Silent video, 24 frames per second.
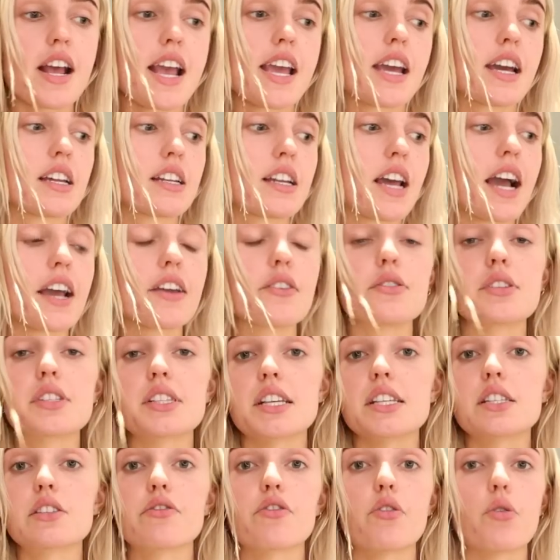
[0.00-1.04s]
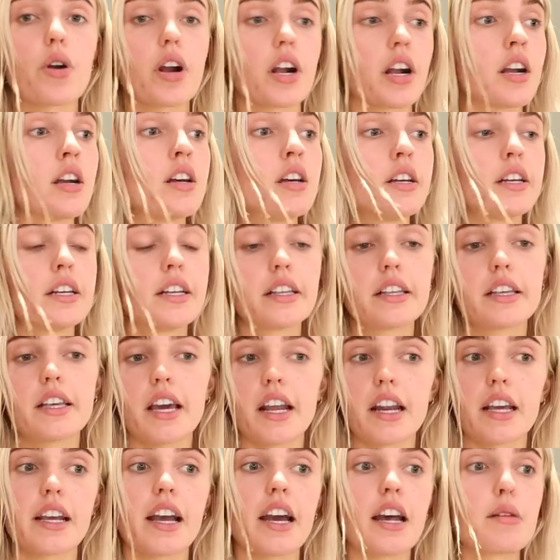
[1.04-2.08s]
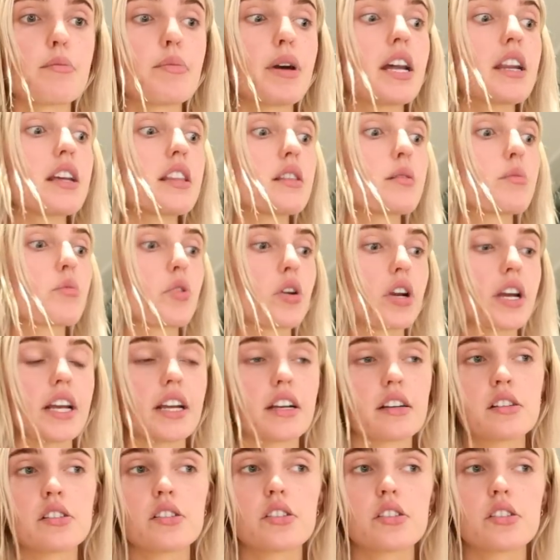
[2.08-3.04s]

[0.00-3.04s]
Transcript: And I use this for getting out of bed in the morning,